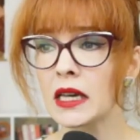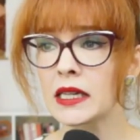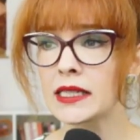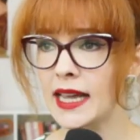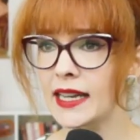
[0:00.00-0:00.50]

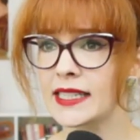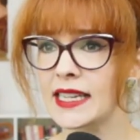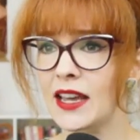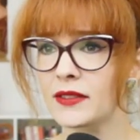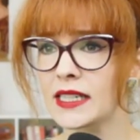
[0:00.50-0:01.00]
said
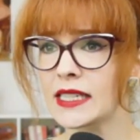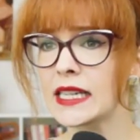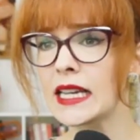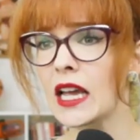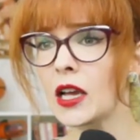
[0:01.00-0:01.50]

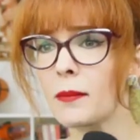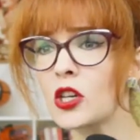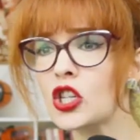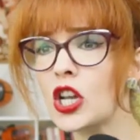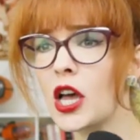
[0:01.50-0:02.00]
CFTC
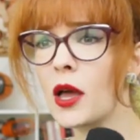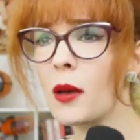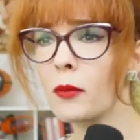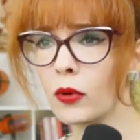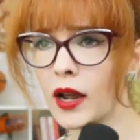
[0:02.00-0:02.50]
Commissioner
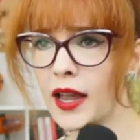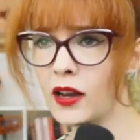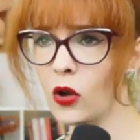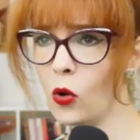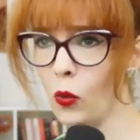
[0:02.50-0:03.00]

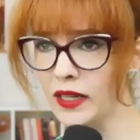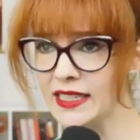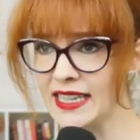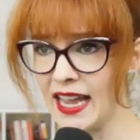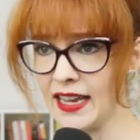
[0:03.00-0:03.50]
Brian
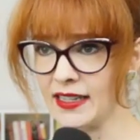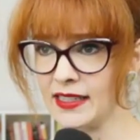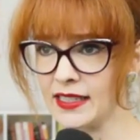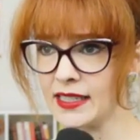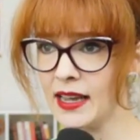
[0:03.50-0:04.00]

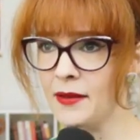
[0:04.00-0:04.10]
Quintenz.